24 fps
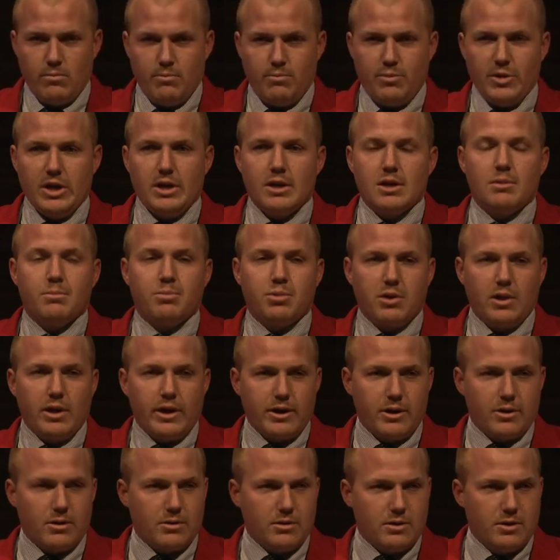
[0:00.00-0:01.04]
being a
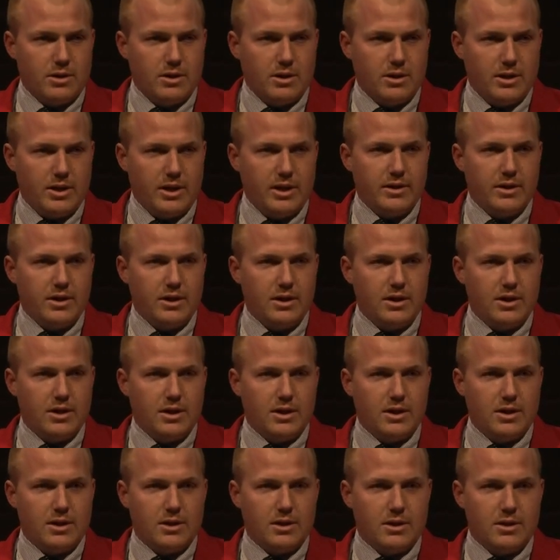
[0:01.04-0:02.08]
player in the
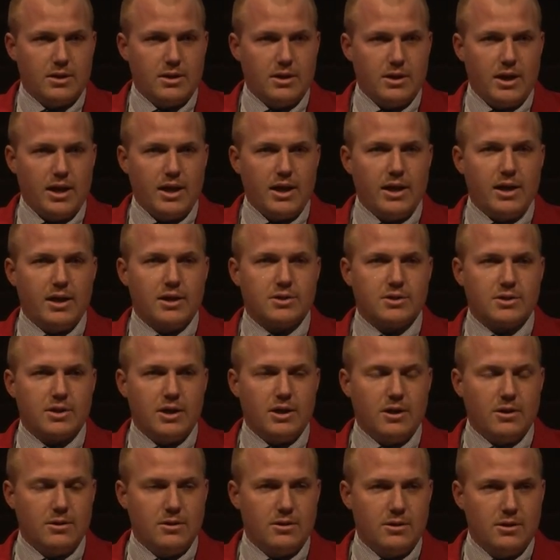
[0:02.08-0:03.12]

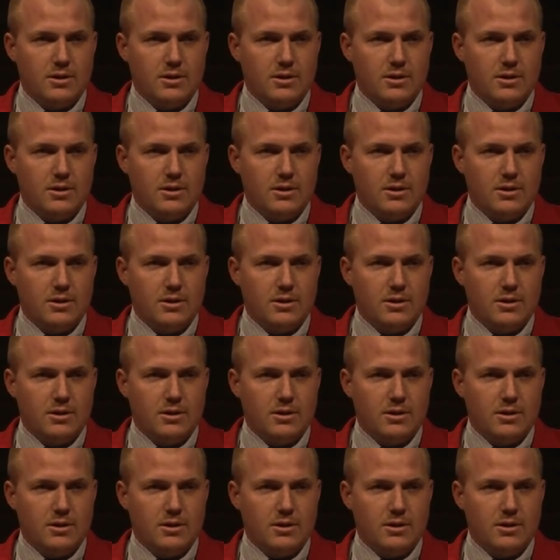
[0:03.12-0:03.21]
NASL,